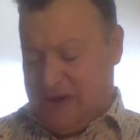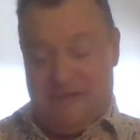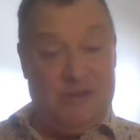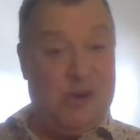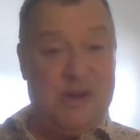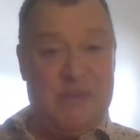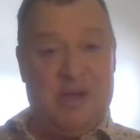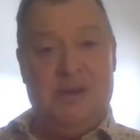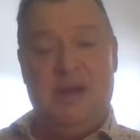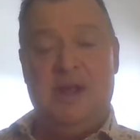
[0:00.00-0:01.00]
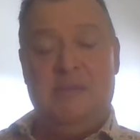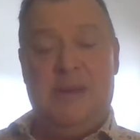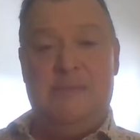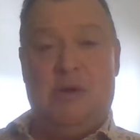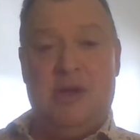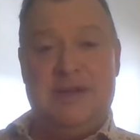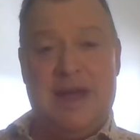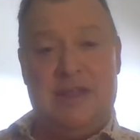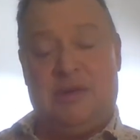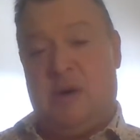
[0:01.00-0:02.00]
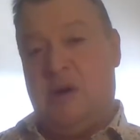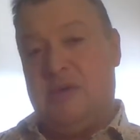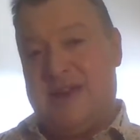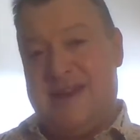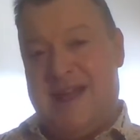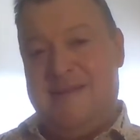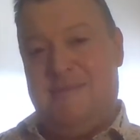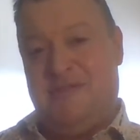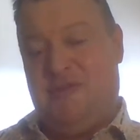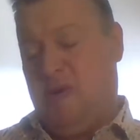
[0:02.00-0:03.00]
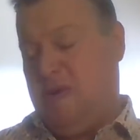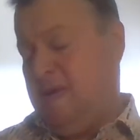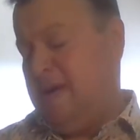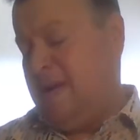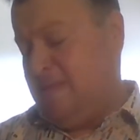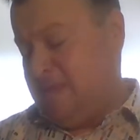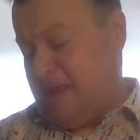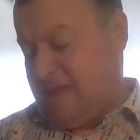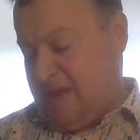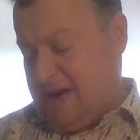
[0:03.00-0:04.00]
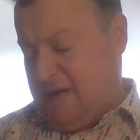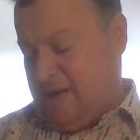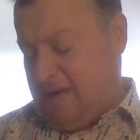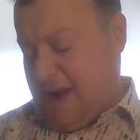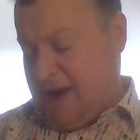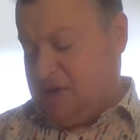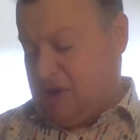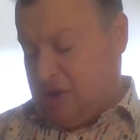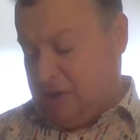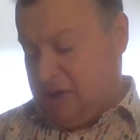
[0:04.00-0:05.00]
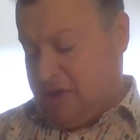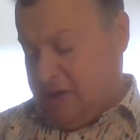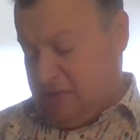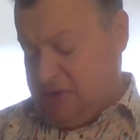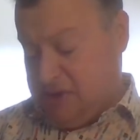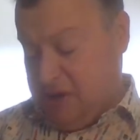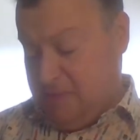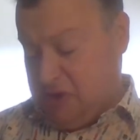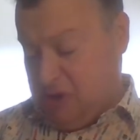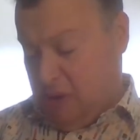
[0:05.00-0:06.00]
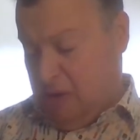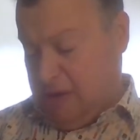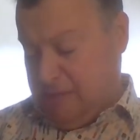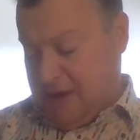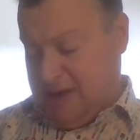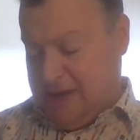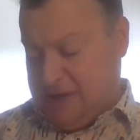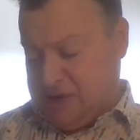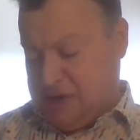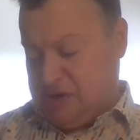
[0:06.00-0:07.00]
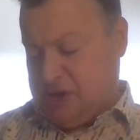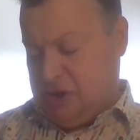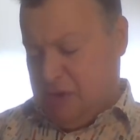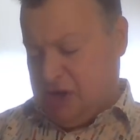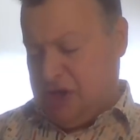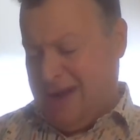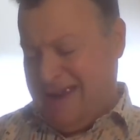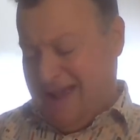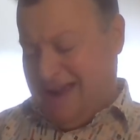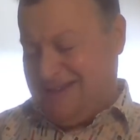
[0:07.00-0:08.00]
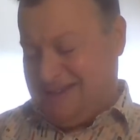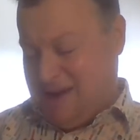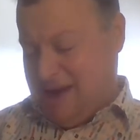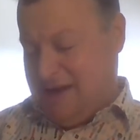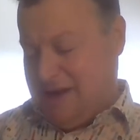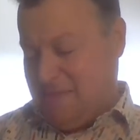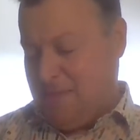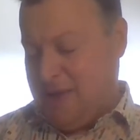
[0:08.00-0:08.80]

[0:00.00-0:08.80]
And I've heard about people on death row the night before that they are executed. They don't sleep at all in many cases. There's too much anxiety.